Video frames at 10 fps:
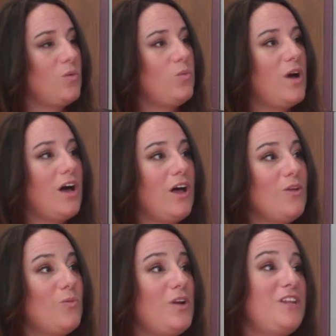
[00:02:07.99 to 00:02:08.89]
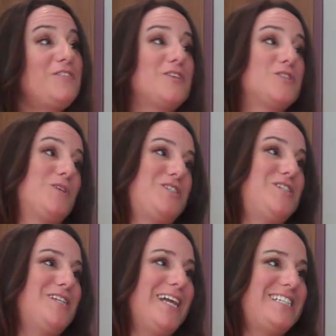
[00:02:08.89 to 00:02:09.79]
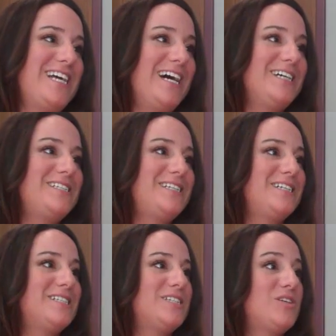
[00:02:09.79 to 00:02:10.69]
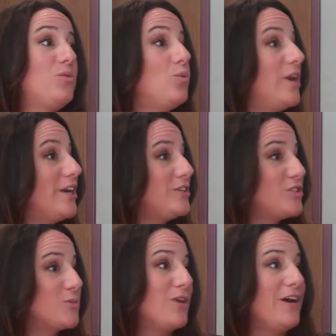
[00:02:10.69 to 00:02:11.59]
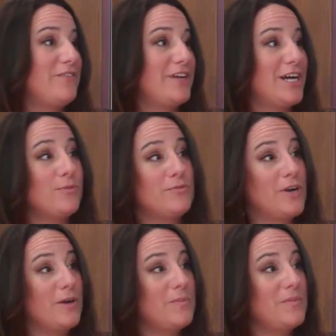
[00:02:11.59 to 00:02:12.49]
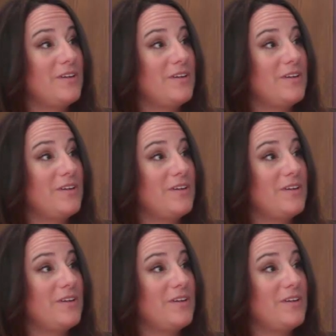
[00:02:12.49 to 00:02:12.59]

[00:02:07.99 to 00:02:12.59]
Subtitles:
Well, one of the first questions I like to ask is, where does your profit come from?